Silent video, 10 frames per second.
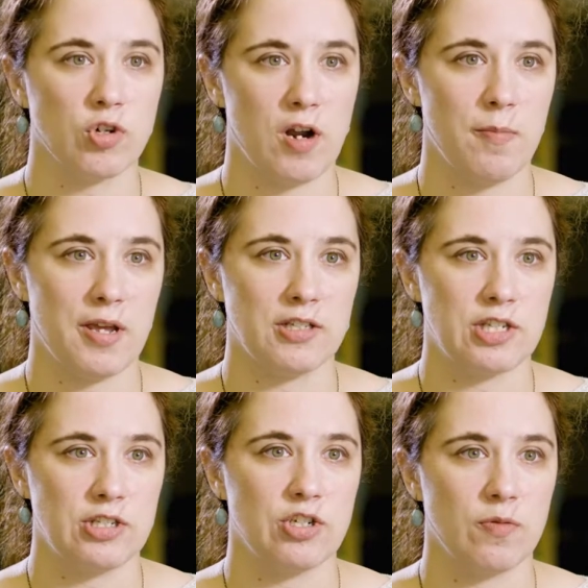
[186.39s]
or unmanned
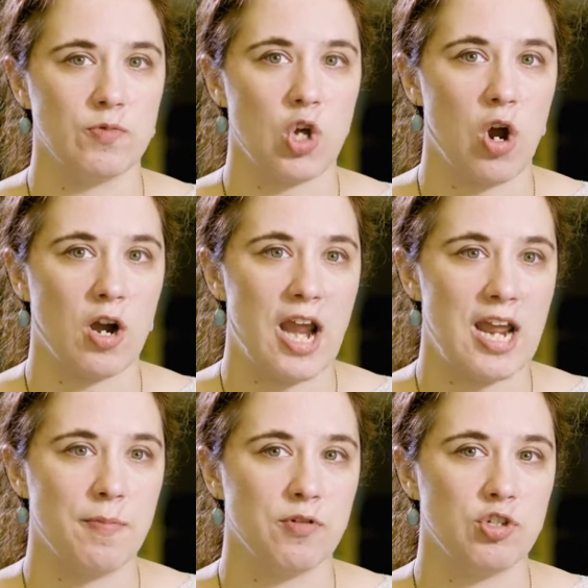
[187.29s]
systems are
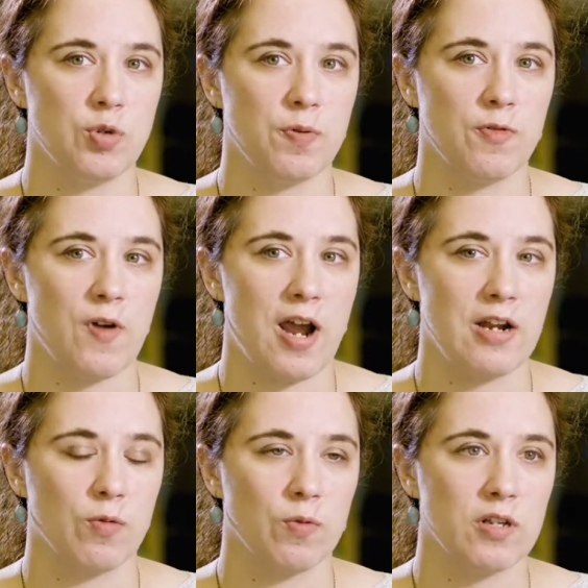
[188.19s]
able to
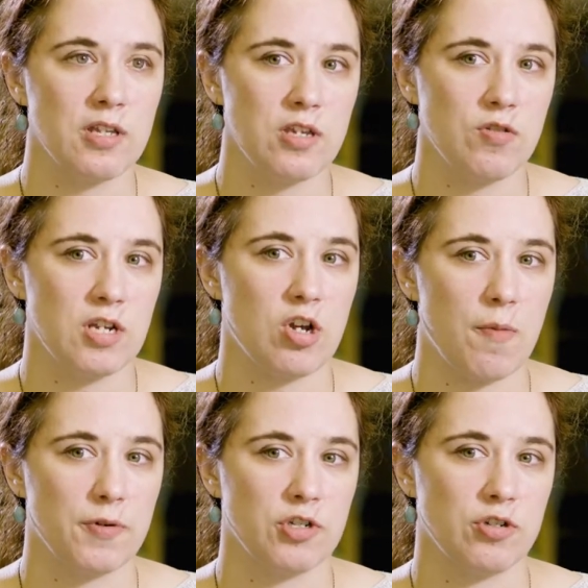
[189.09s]
provide a really unique
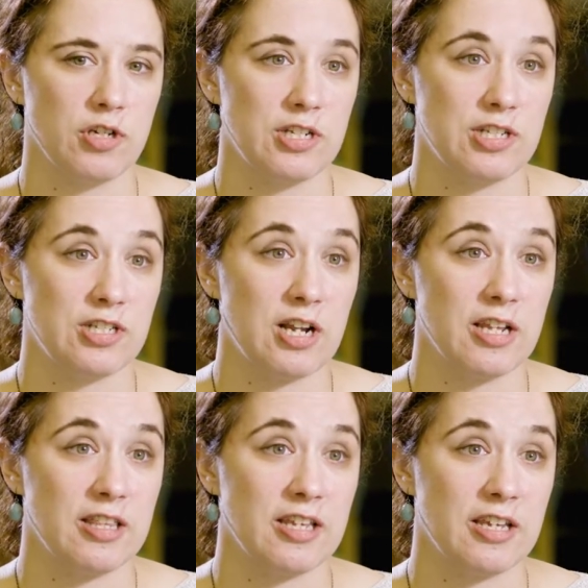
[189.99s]
opportunity to
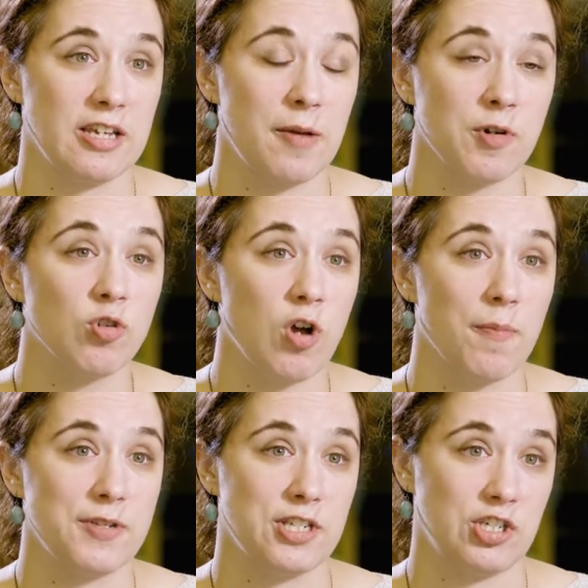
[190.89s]
study the chemical
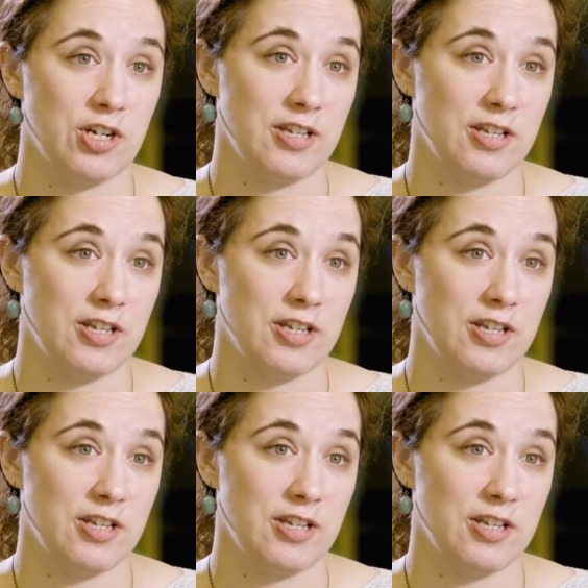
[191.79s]
composition of